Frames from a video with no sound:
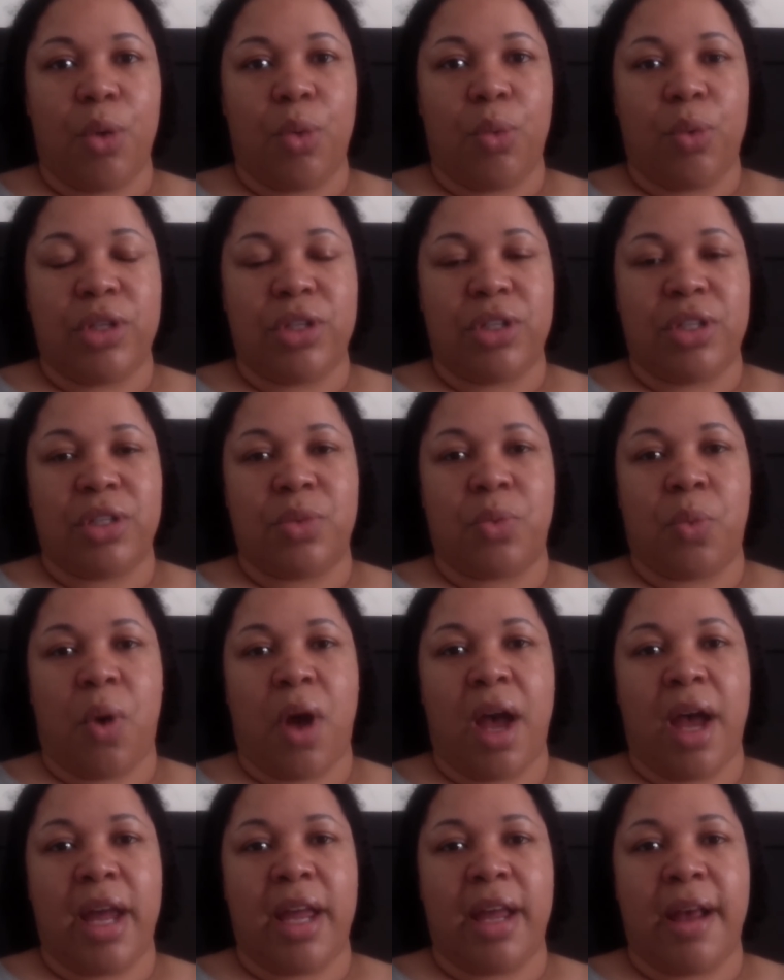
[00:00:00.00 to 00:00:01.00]
which is
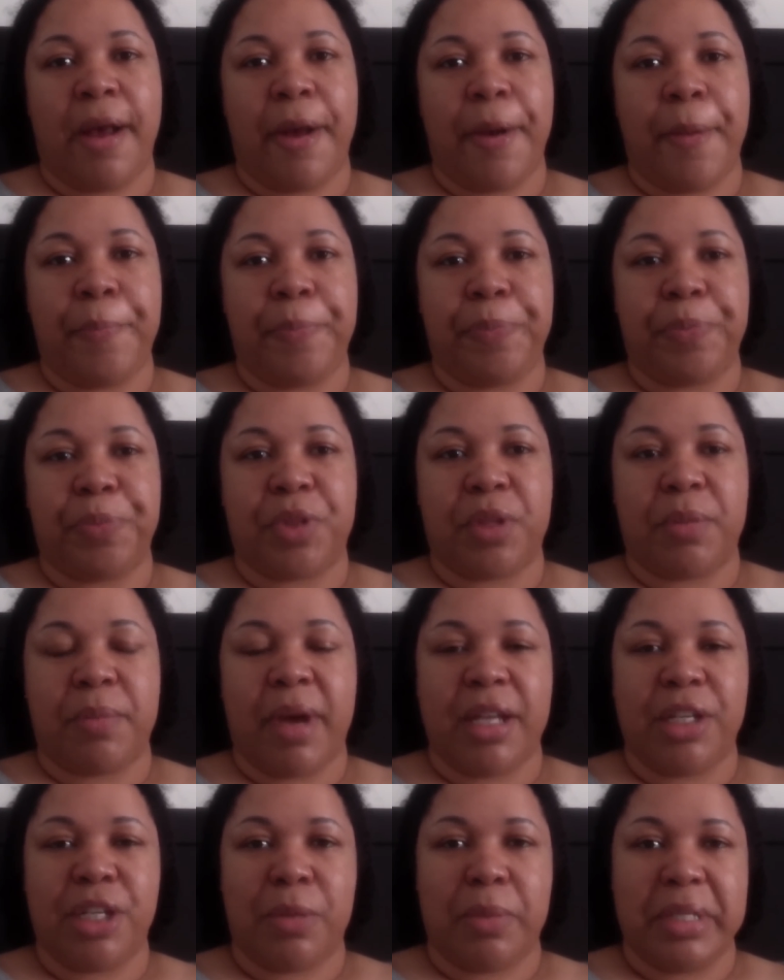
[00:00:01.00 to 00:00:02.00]
why
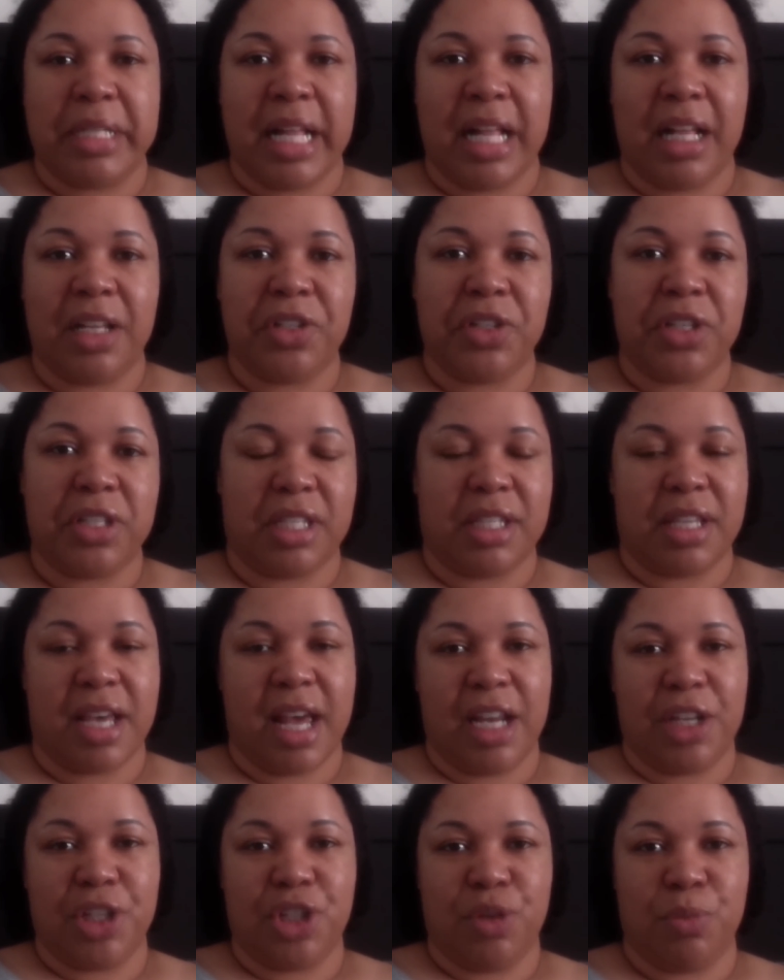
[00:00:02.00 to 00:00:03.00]
my dermatologist
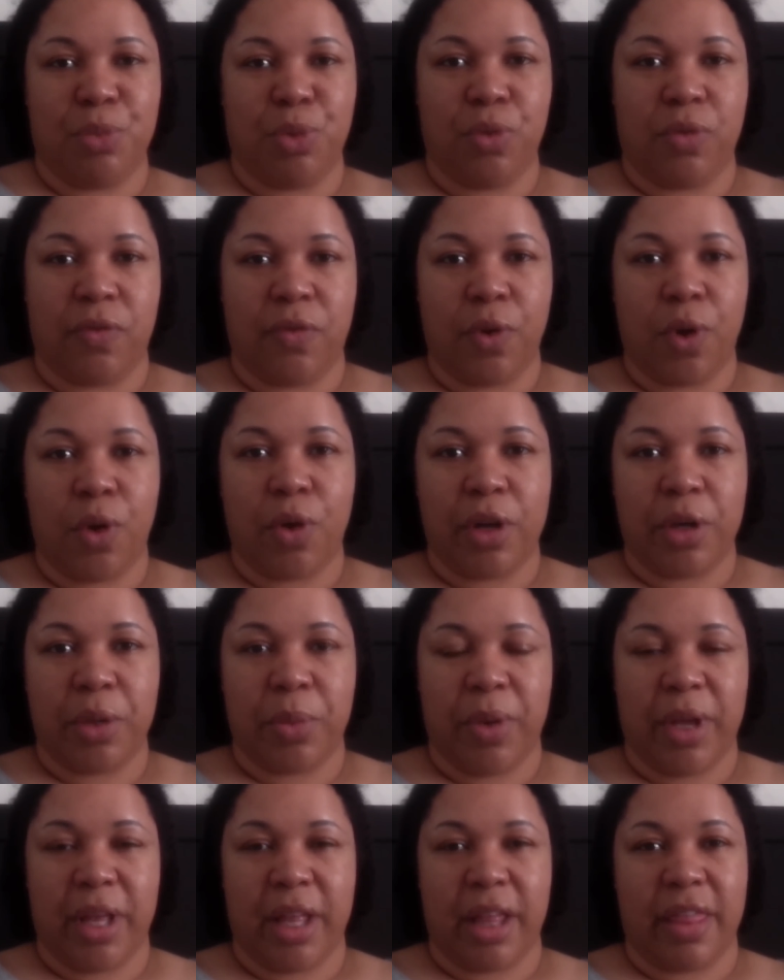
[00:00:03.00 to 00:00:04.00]
decided to move
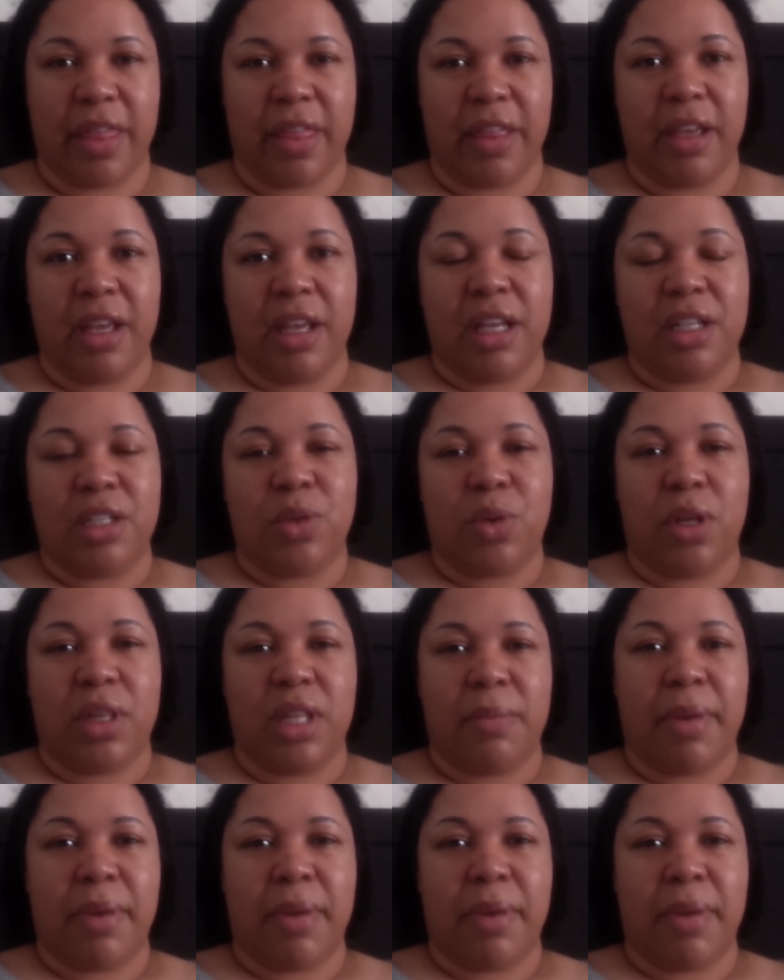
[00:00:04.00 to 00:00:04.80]
forward with doing the